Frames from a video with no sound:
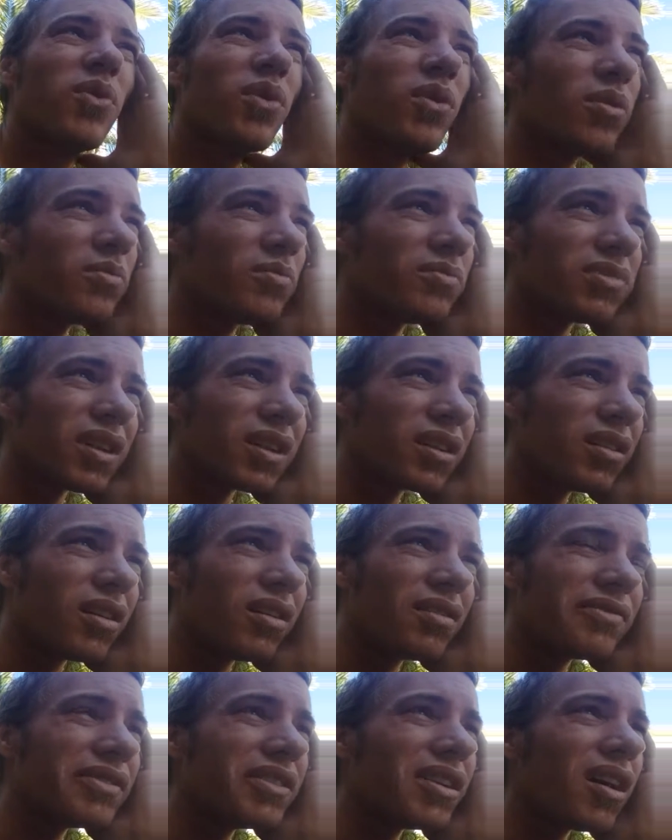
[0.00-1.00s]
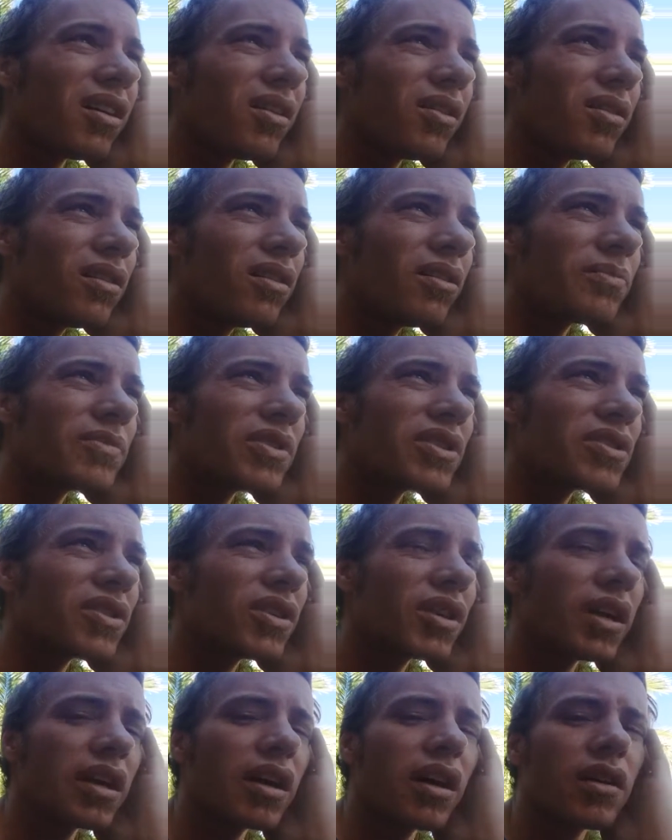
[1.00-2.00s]
for like half an hour, just
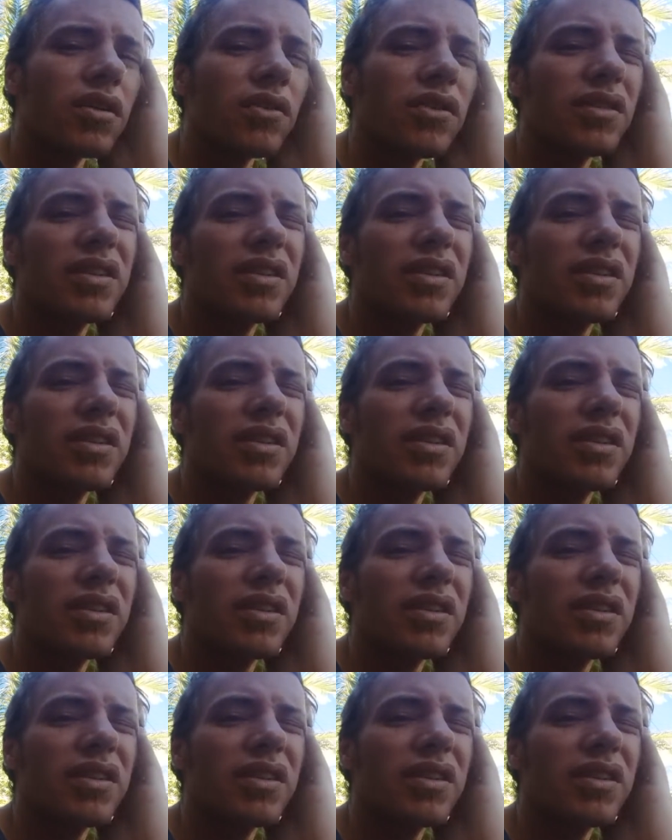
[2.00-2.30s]
chilling out on